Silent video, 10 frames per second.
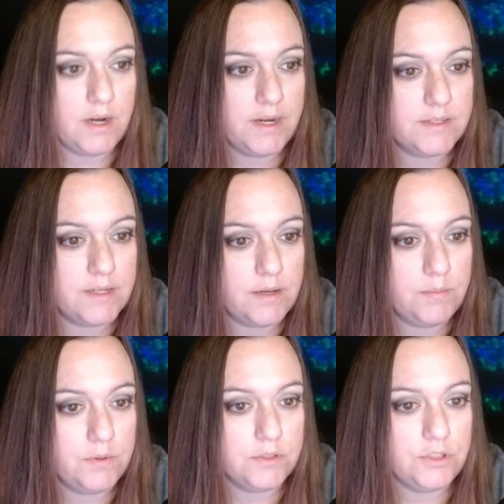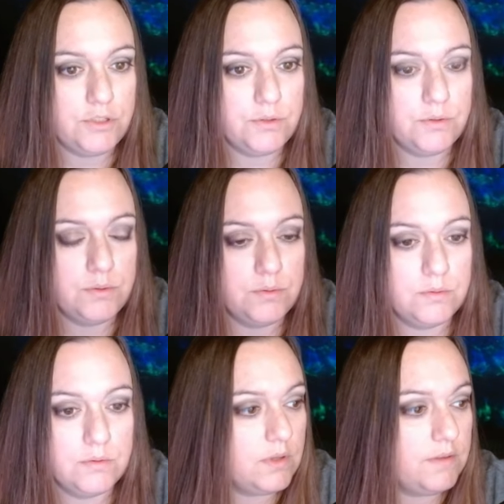I guess I could put 2
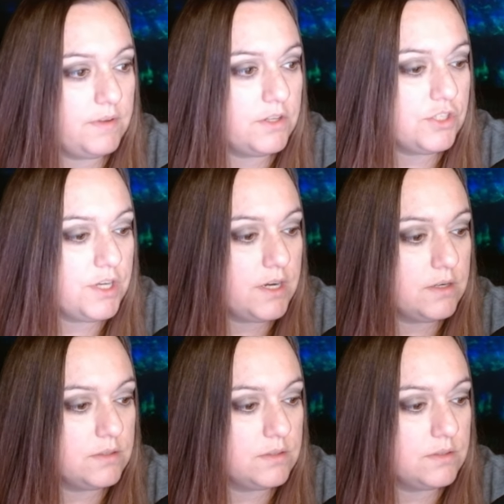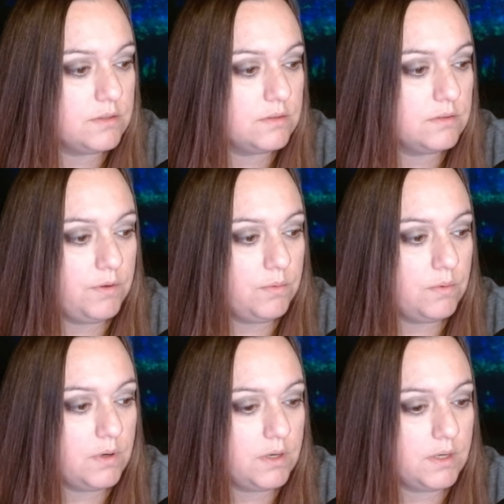living chairs if you
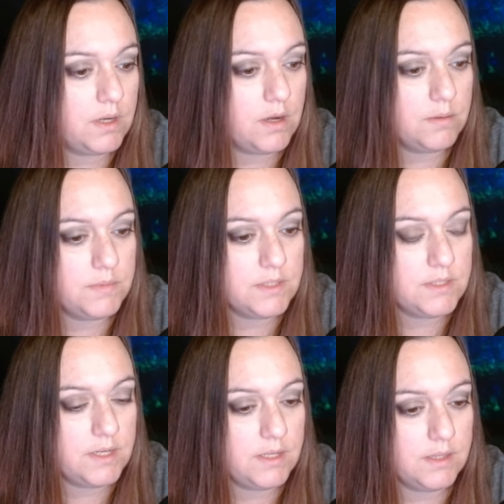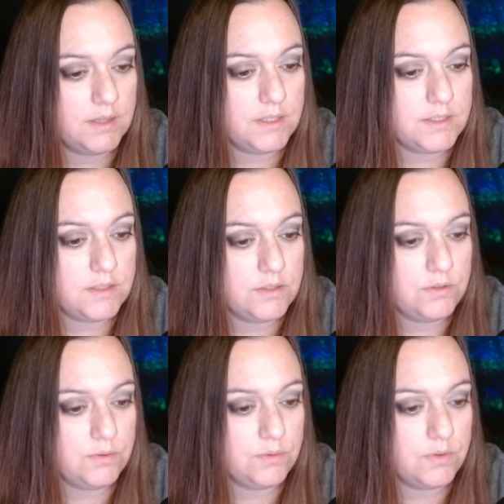want to come and sit, listen
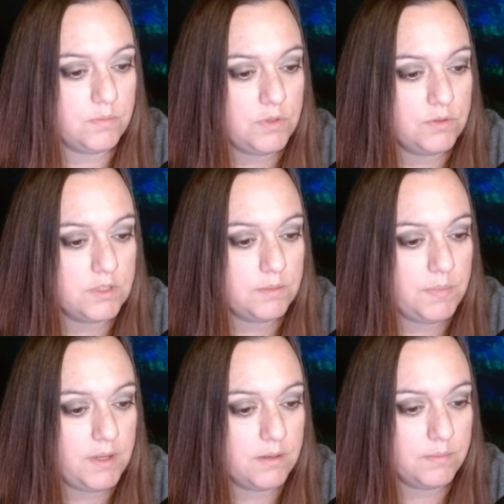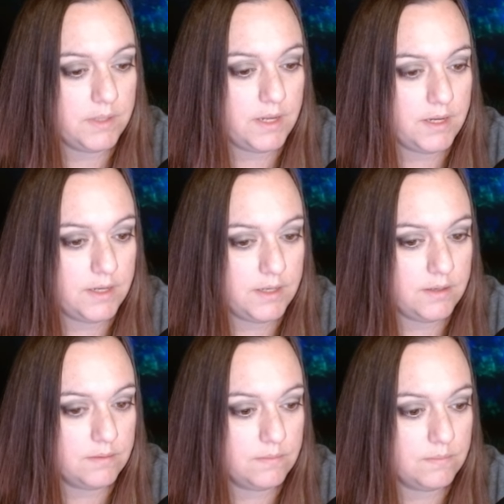to the music being played.